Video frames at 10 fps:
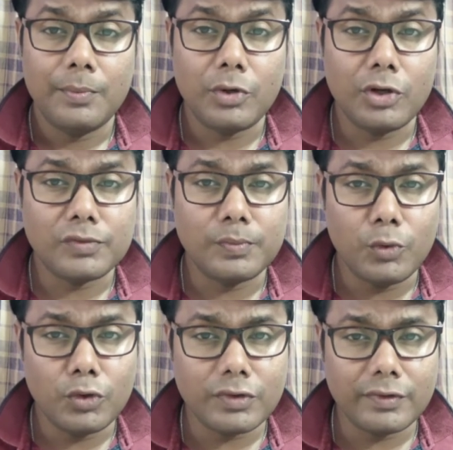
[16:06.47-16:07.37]
Because
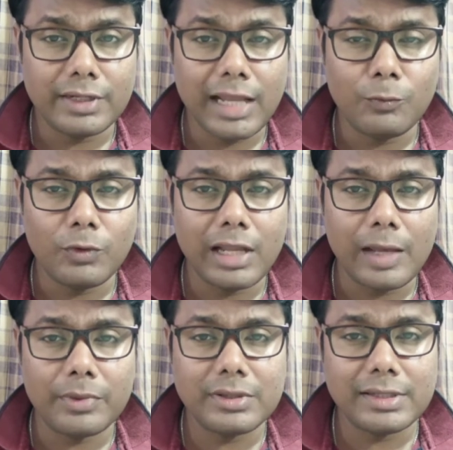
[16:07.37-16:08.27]
most of the time what
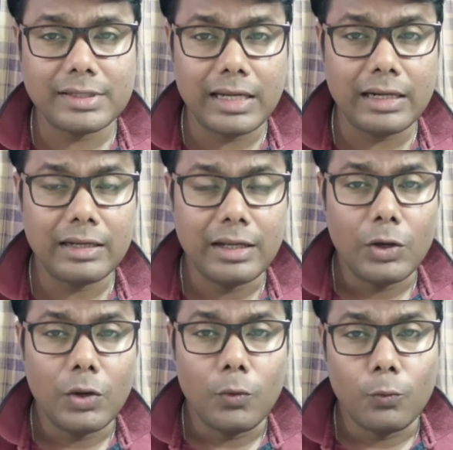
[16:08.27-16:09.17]
happens is that
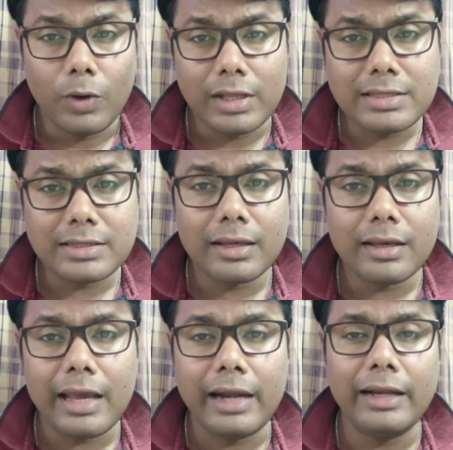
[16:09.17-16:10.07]
once
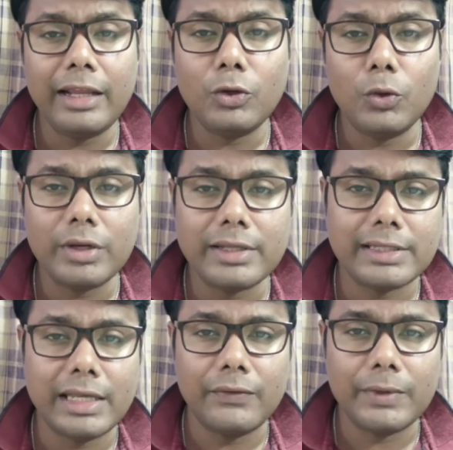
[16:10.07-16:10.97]
a ending note
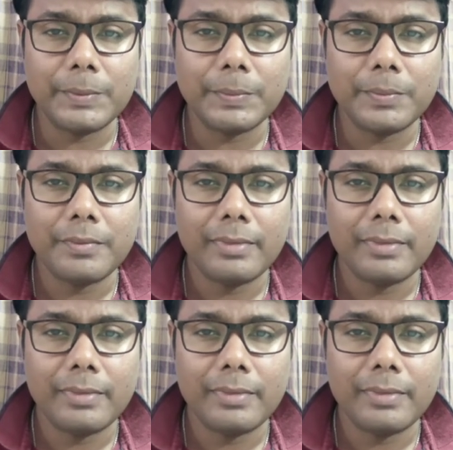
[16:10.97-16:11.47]
is given,